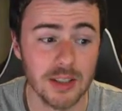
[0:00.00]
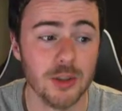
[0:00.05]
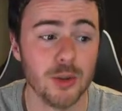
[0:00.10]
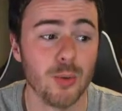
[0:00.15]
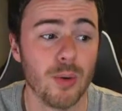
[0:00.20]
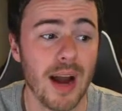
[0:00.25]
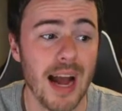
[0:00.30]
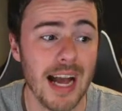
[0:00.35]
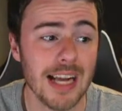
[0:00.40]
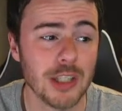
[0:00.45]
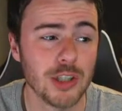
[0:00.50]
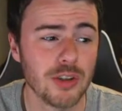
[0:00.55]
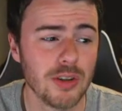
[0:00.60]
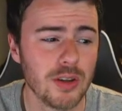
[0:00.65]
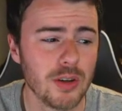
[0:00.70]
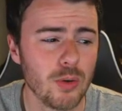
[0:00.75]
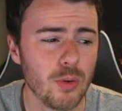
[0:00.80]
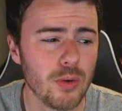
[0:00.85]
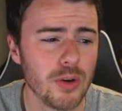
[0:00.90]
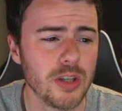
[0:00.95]
so we're
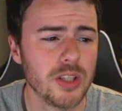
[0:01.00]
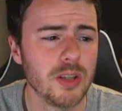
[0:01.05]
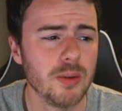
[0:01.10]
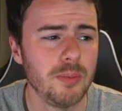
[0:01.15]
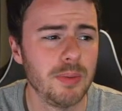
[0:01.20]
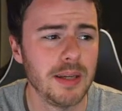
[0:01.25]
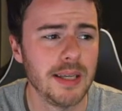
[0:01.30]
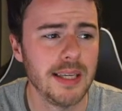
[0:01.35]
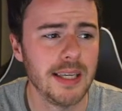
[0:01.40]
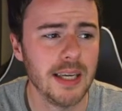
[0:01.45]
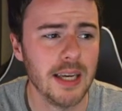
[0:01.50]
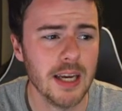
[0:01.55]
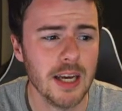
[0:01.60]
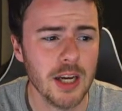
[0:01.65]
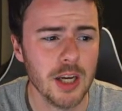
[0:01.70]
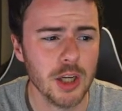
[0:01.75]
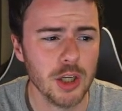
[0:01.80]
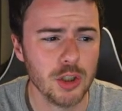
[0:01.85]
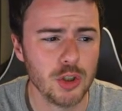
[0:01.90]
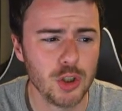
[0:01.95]
actually going to be
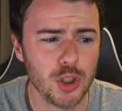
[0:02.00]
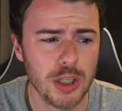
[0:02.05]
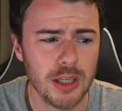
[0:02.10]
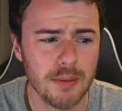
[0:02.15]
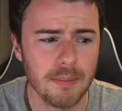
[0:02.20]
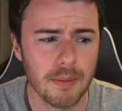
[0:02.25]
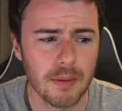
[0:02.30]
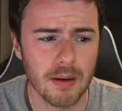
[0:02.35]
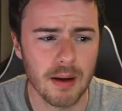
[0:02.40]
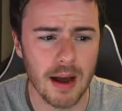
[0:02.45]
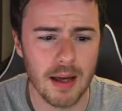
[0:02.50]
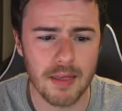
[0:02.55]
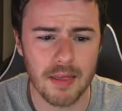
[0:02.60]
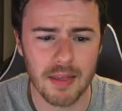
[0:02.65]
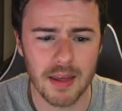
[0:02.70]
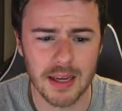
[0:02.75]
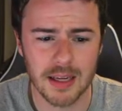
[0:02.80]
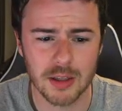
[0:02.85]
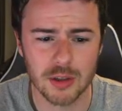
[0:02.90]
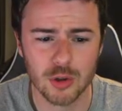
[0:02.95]
cheaper, I
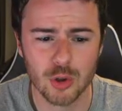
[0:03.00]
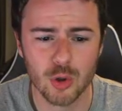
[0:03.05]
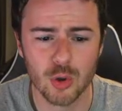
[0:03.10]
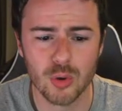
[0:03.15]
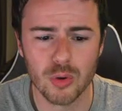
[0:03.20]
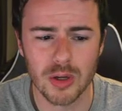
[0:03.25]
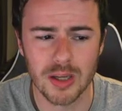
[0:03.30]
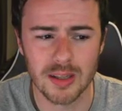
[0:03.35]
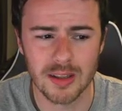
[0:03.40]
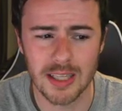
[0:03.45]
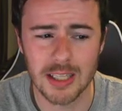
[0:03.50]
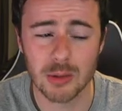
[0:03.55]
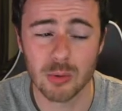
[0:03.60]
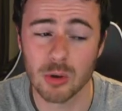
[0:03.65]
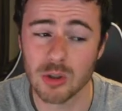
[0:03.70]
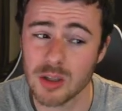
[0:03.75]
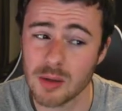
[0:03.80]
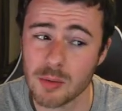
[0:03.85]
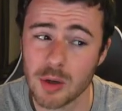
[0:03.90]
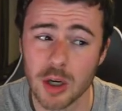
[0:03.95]
think, doing these
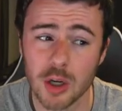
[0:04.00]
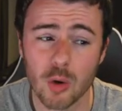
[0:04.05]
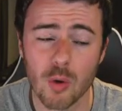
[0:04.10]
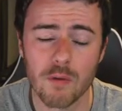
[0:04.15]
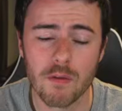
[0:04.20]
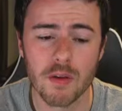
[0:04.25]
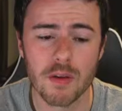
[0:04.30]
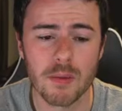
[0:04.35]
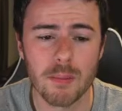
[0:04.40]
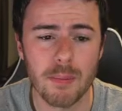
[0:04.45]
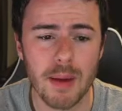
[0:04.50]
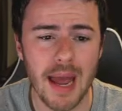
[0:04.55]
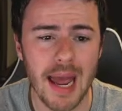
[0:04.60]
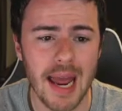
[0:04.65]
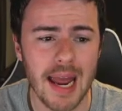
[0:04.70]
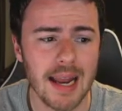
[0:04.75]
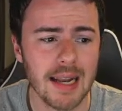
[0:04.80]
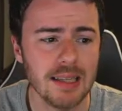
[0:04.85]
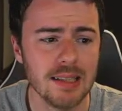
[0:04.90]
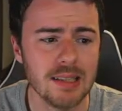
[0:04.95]
ones. I'm going to go for the
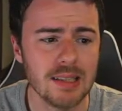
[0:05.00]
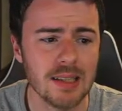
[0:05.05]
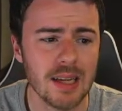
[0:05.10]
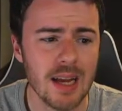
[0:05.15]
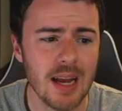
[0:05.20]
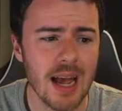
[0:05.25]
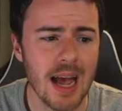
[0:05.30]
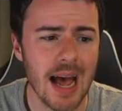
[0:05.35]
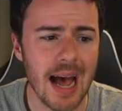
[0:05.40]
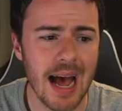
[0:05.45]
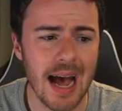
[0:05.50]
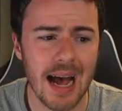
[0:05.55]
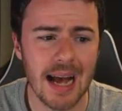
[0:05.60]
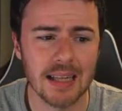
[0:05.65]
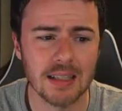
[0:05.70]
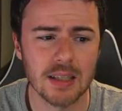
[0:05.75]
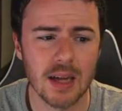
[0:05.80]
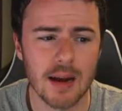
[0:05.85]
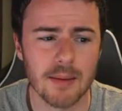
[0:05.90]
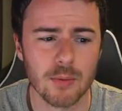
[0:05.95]
pens,
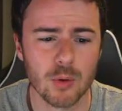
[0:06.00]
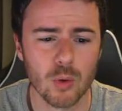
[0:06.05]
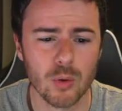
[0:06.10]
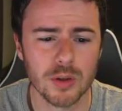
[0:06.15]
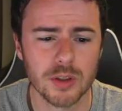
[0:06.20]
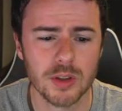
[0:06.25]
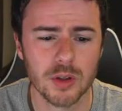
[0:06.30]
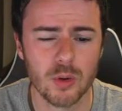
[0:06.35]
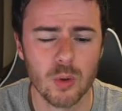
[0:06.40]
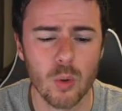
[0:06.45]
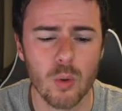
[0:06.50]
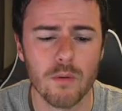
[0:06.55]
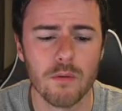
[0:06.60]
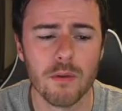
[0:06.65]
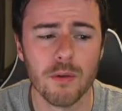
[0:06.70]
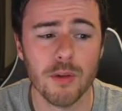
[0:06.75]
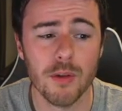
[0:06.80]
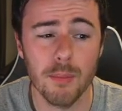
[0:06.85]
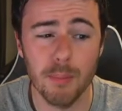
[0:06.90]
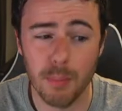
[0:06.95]
and I'm going to go
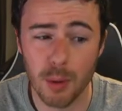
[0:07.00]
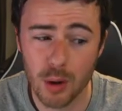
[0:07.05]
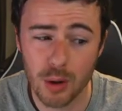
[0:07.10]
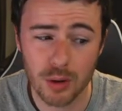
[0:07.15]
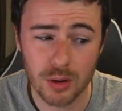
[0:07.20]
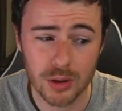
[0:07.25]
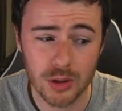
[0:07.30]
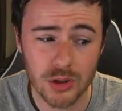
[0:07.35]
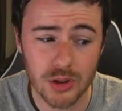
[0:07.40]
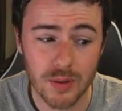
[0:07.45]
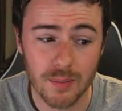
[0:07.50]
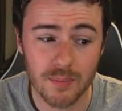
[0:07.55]
for the books,